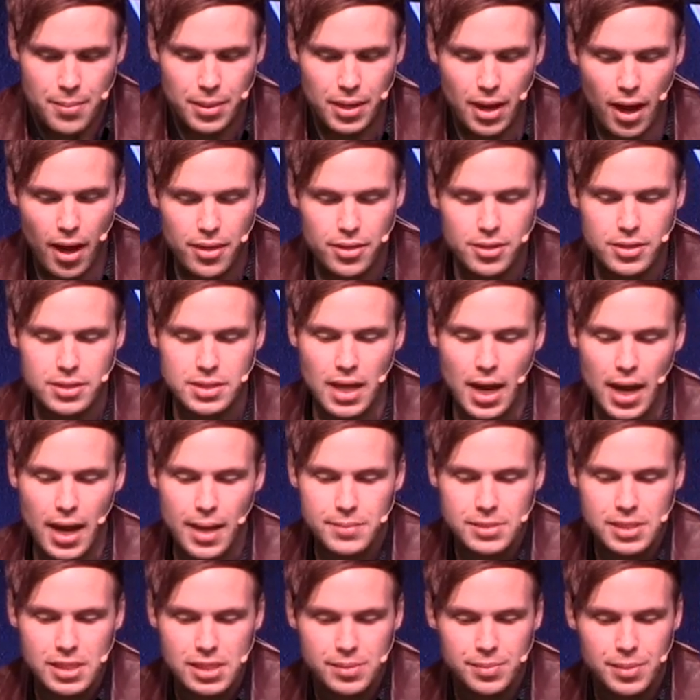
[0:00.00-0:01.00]
But other
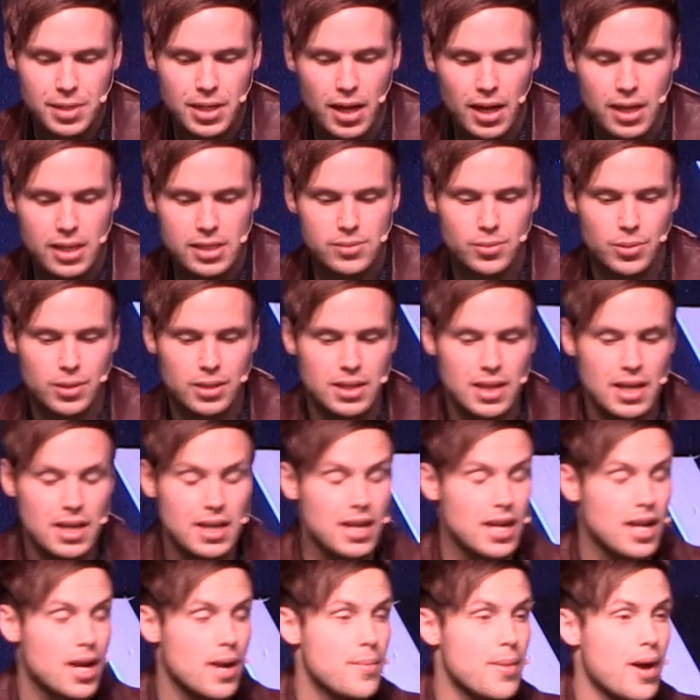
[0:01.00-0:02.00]
times it's because we're
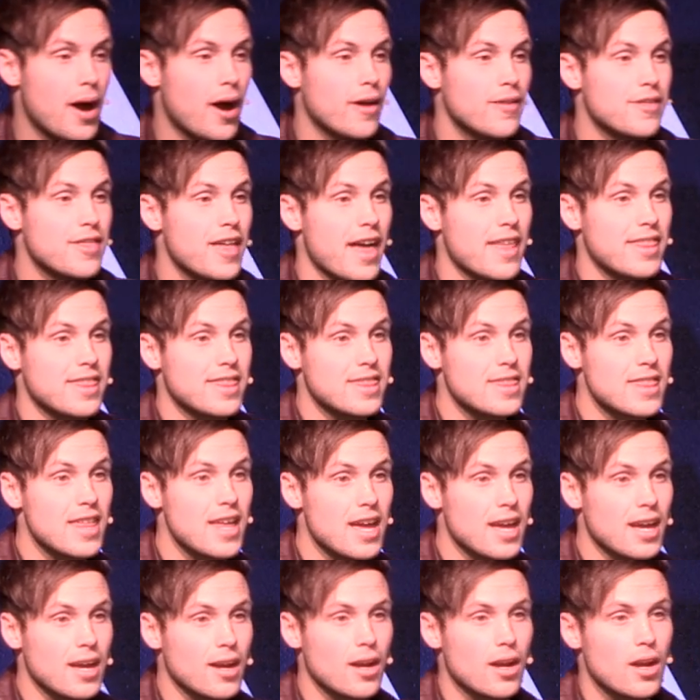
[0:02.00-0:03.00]
thinking about that
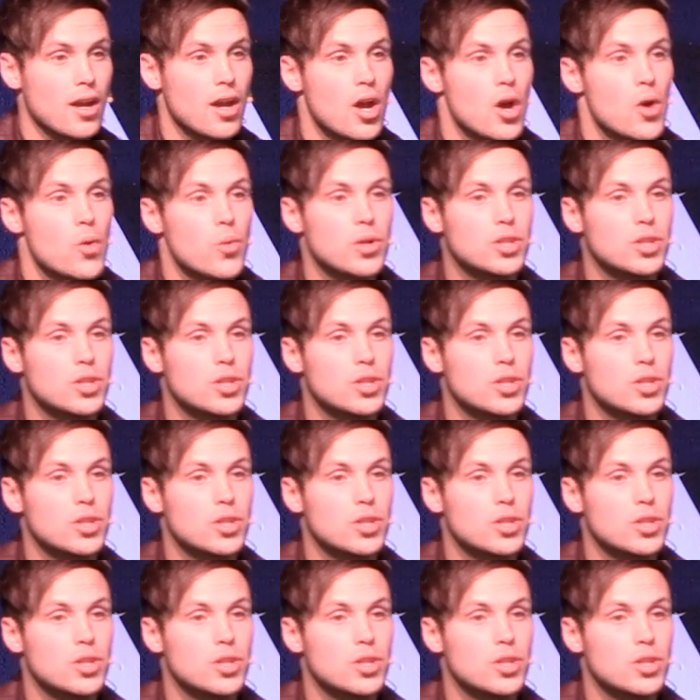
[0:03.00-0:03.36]
thing